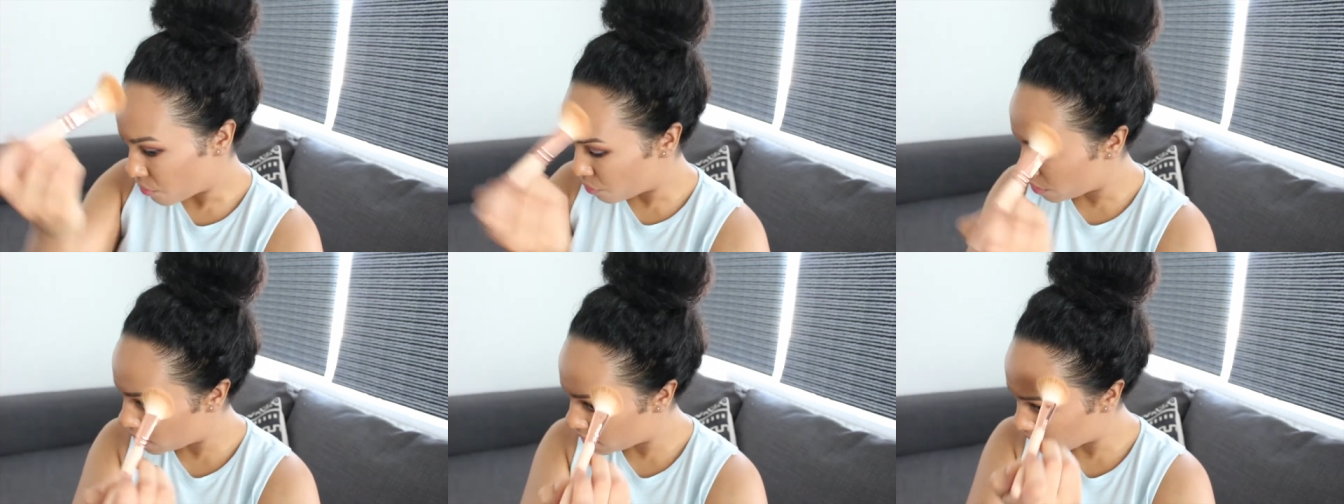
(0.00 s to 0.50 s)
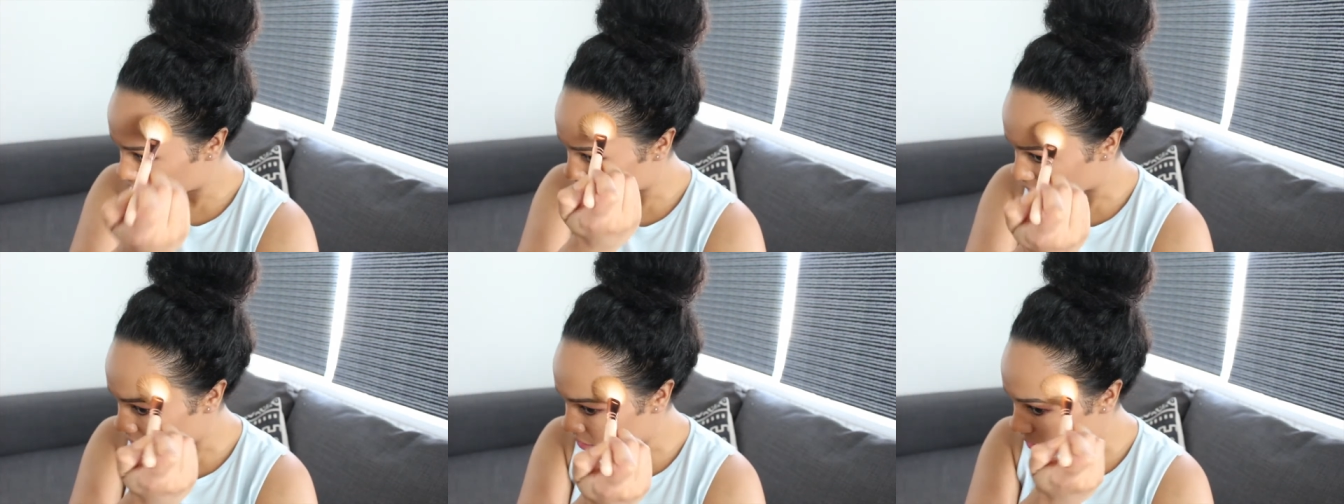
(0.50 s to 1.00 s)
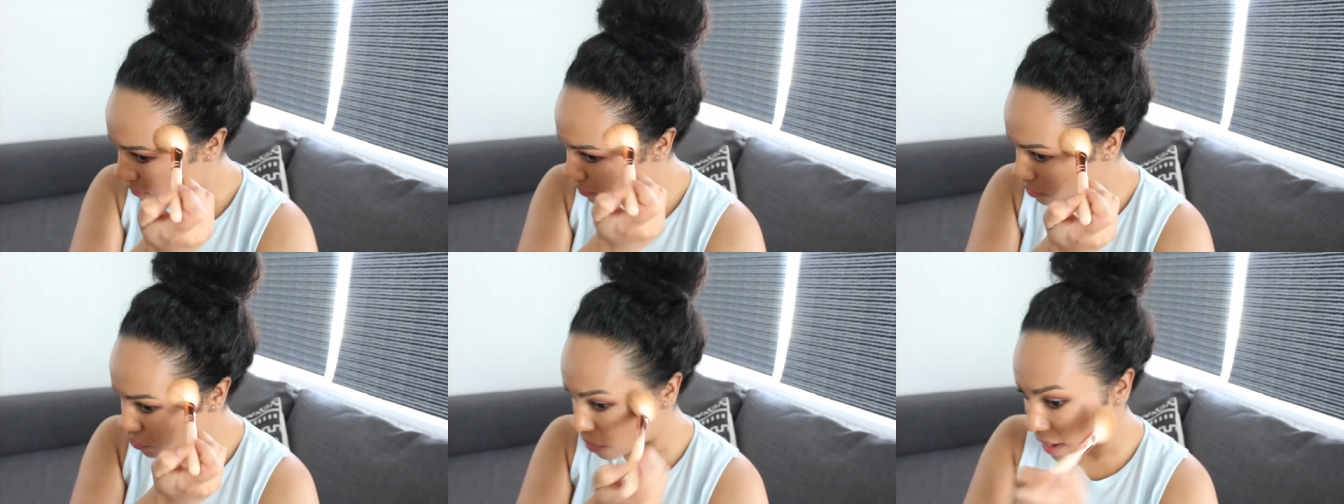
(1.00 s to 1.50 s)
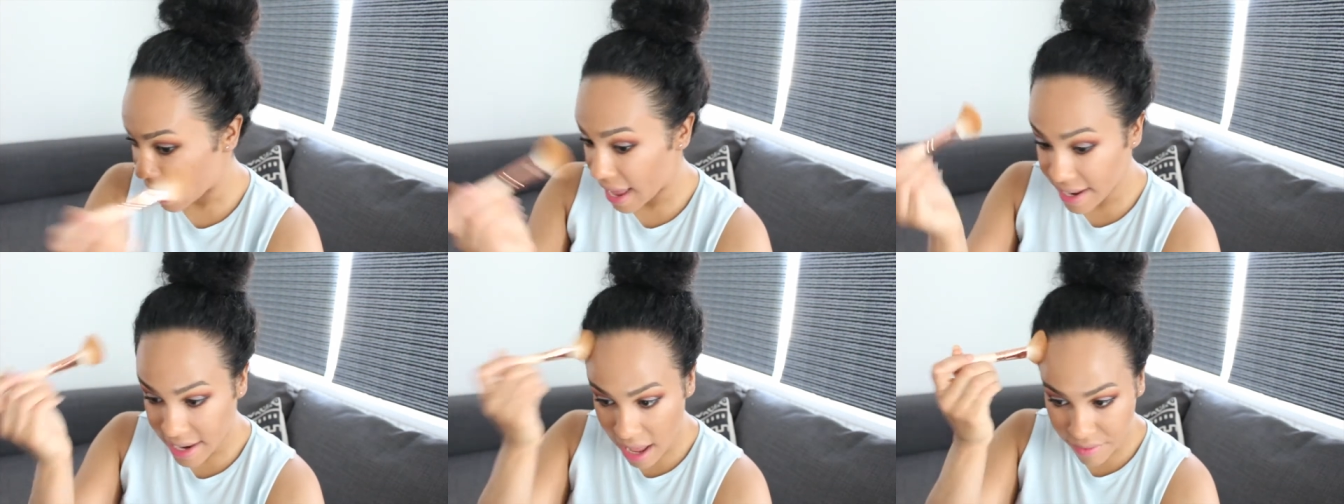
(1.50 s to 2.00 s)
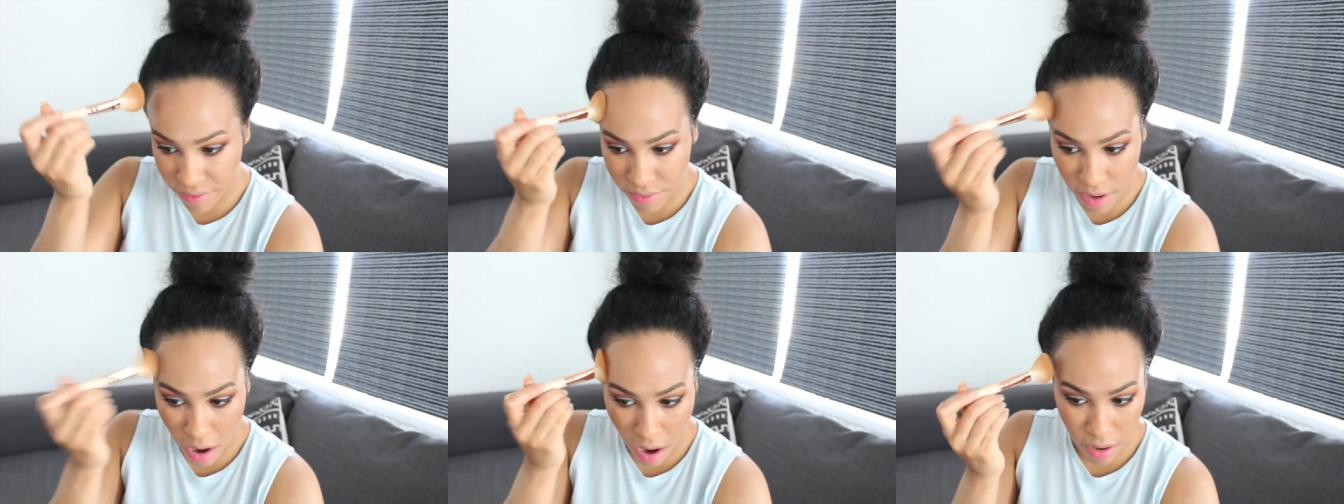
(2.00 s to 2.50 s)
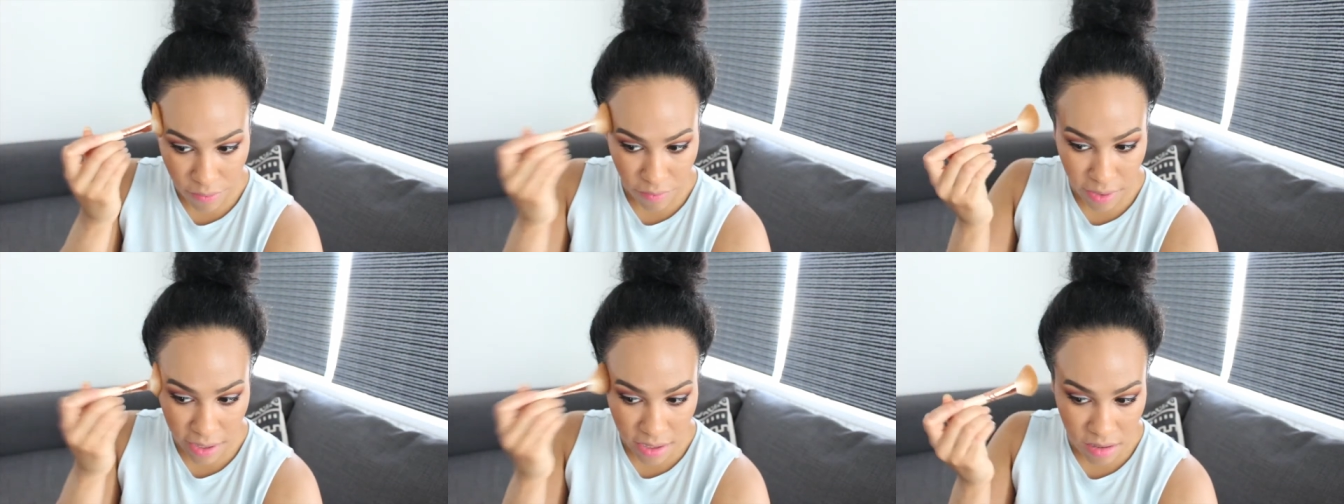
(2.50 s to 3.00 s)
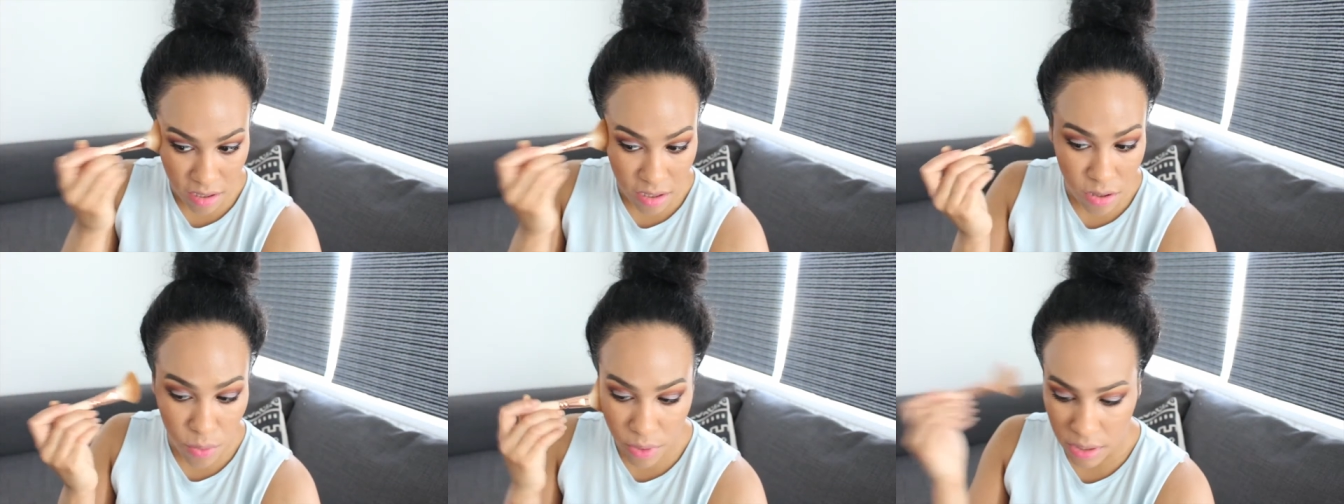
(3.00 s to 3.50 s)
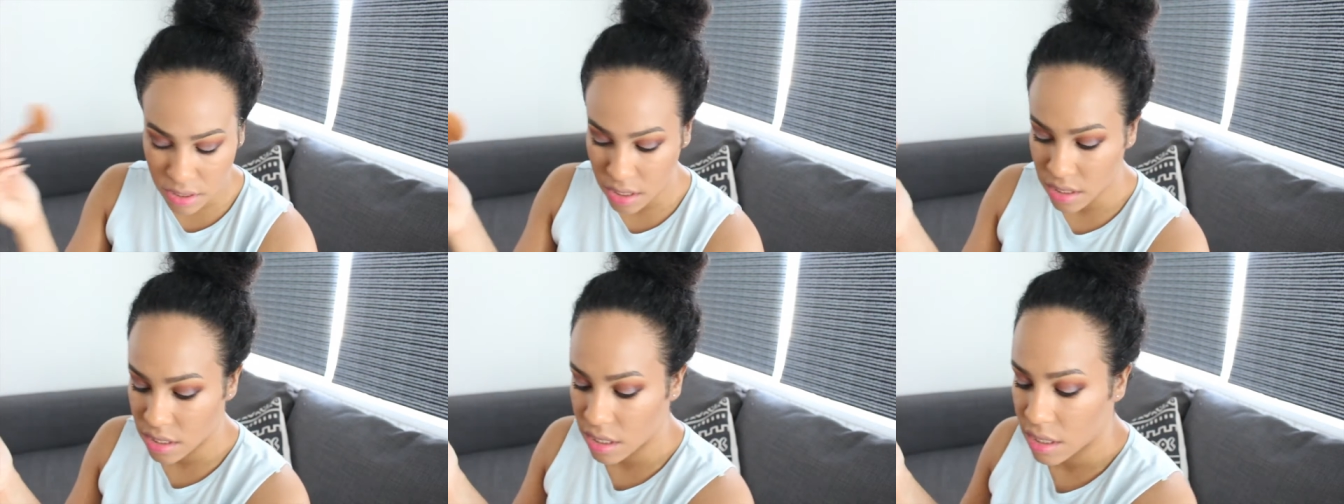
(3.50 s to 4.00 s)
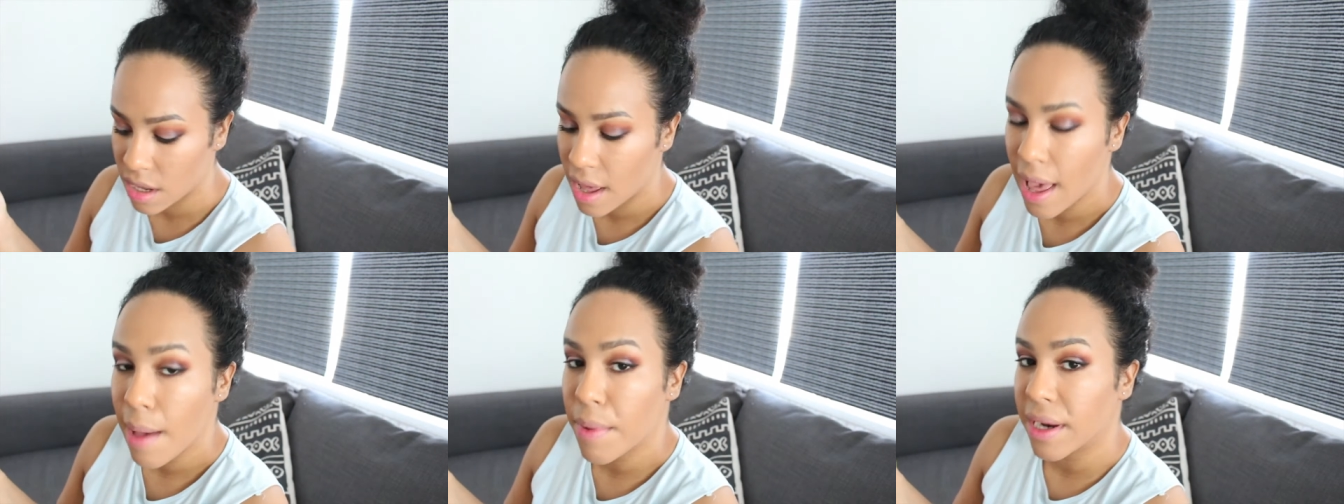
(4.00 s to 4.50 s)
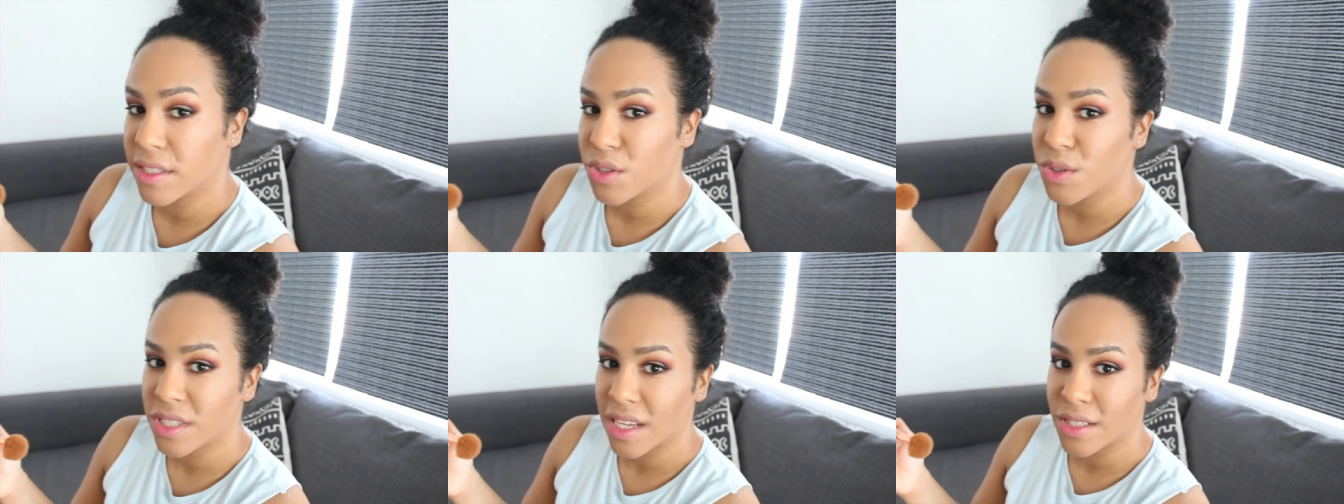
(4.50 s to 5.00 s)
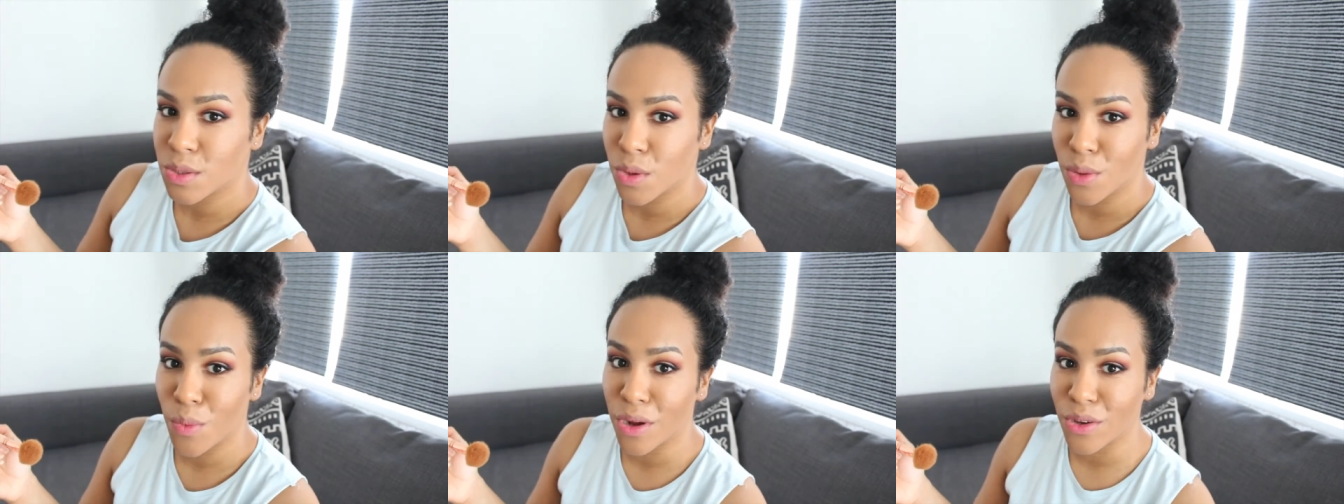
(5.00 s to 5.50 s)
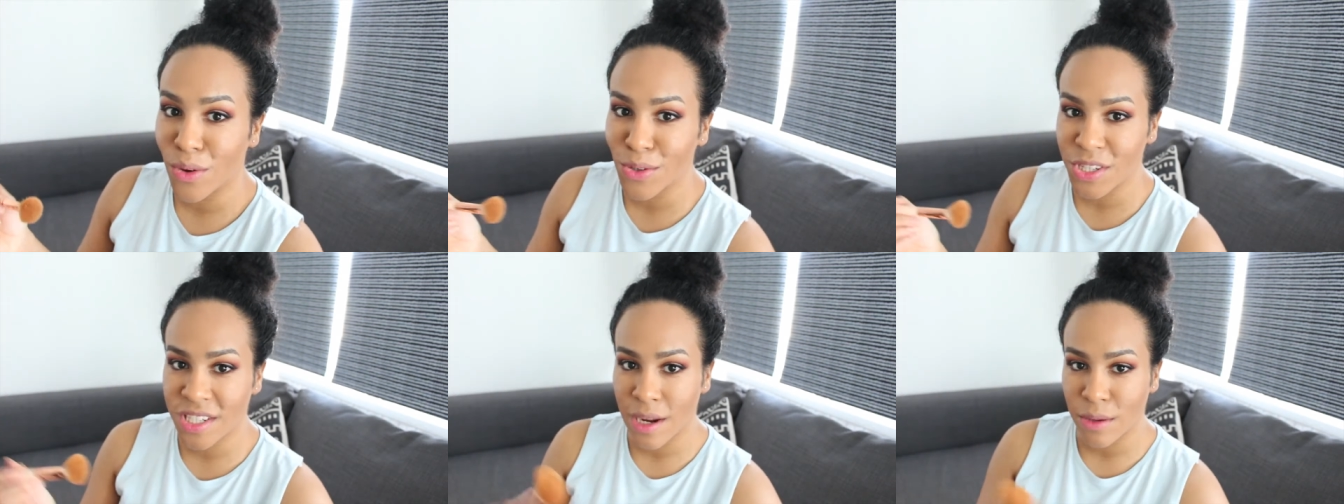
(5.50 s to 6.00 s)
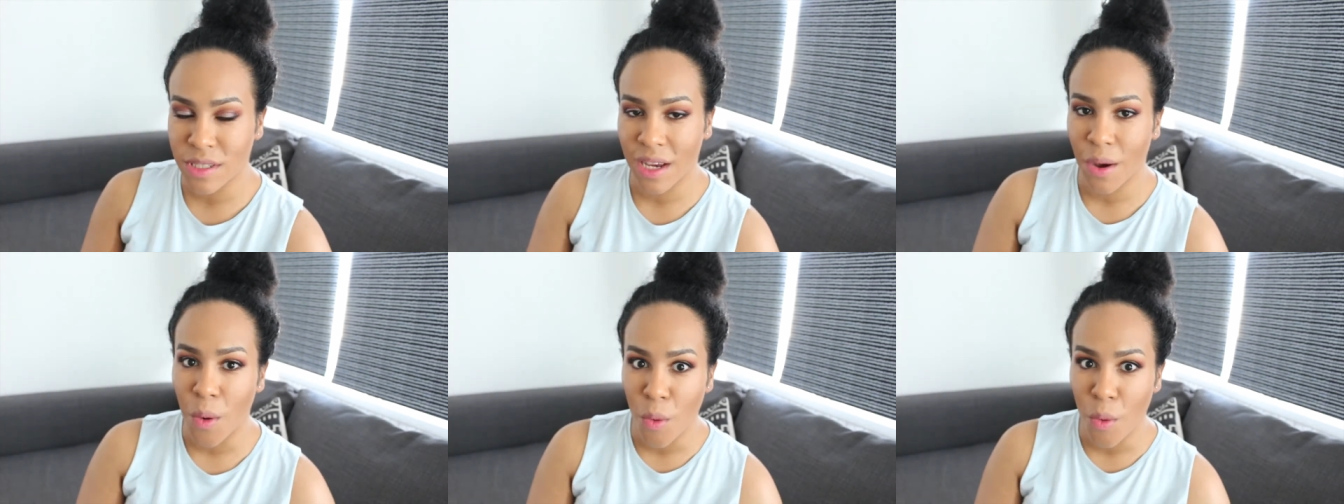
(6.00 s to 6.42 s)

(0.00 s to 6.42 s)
Really excited to give it a try. I had not even heard of it, didn't know it existed, but as soon as I saw the word cushion, I was like,